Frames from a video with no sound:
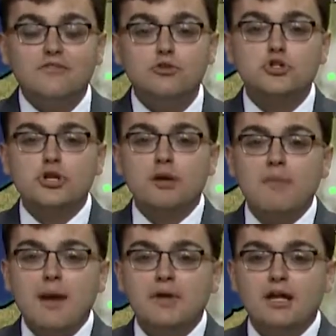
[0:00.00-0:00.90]
Future track
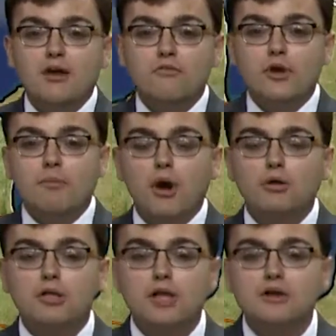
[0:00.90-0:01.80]
mapping it out for you.
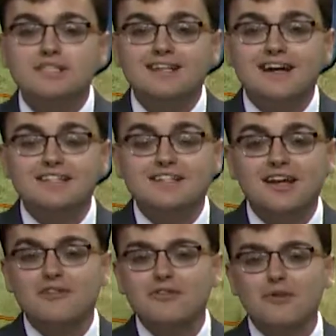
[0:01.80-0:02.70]
Partly cloudy skies
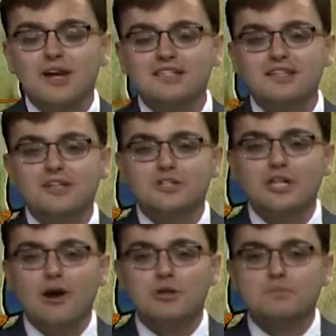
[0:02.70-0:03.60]
tonight, a few isolated
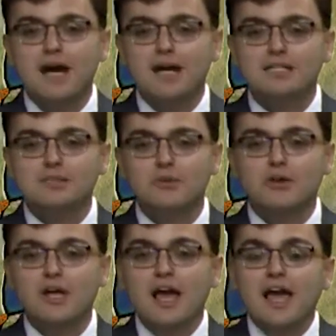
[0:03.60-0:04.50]
showers
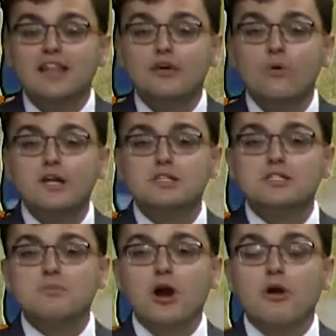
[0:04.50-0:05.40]
possible, and then going into
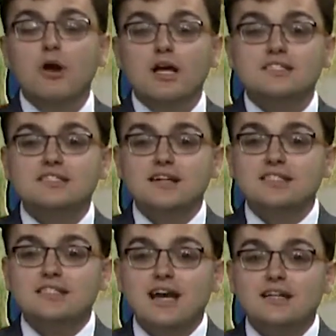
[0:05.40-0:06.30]
tomorrow, sunny
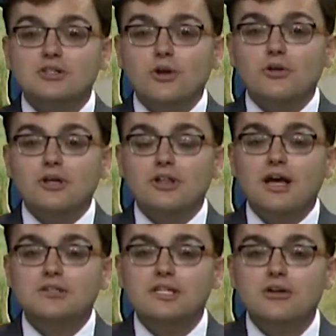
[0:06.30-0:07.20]
skies early,
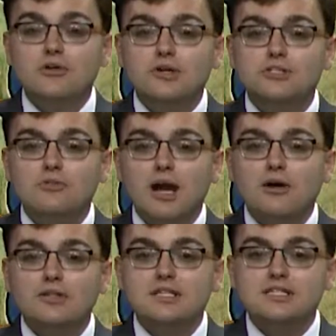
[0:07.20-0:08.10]
clouds increase
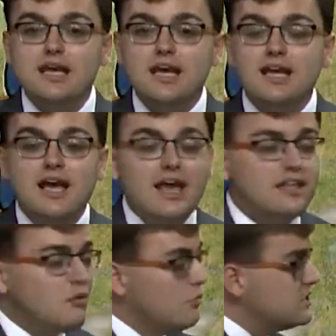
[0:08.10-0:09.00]
throughout the day,
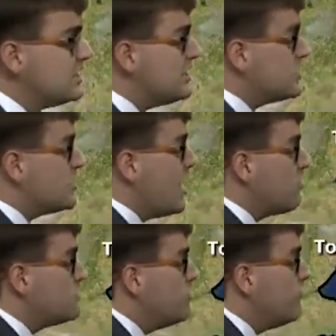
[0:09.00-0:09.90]
and then we'll see
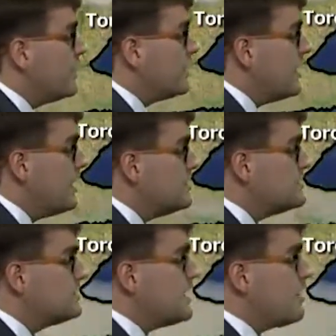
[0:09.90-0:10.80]
showers move in late
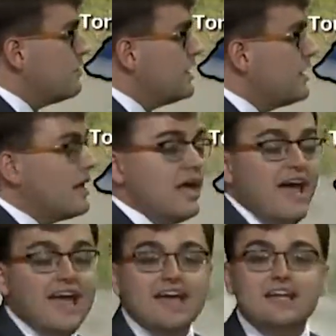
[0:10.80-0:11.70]
Saturday night
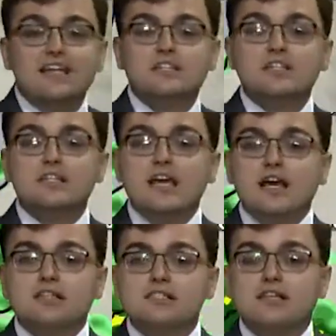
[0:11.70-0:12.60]
and into the day
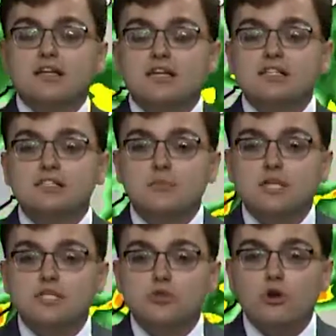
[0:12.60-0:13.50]
on Sunday. Some of
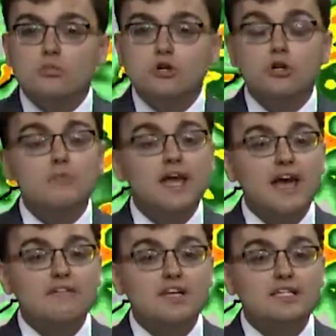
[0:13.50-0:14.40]
these storms could be
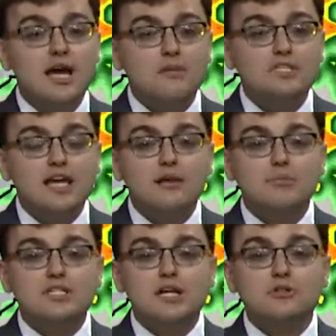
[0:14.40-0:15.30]
heavy at times and
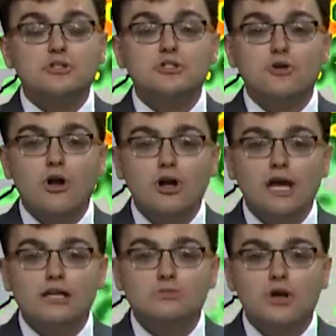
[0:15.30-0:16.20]
potentially strong
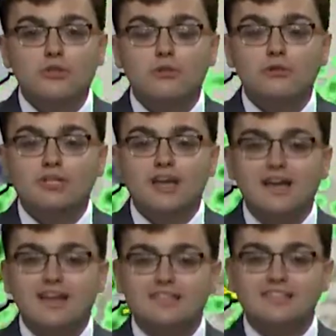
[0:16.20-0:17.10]
as well throughout the day
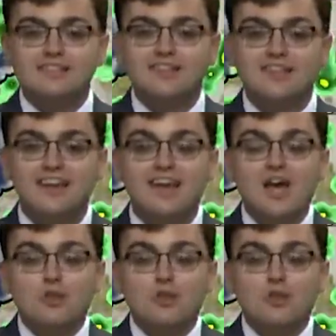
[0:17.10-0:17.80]
on Sunday.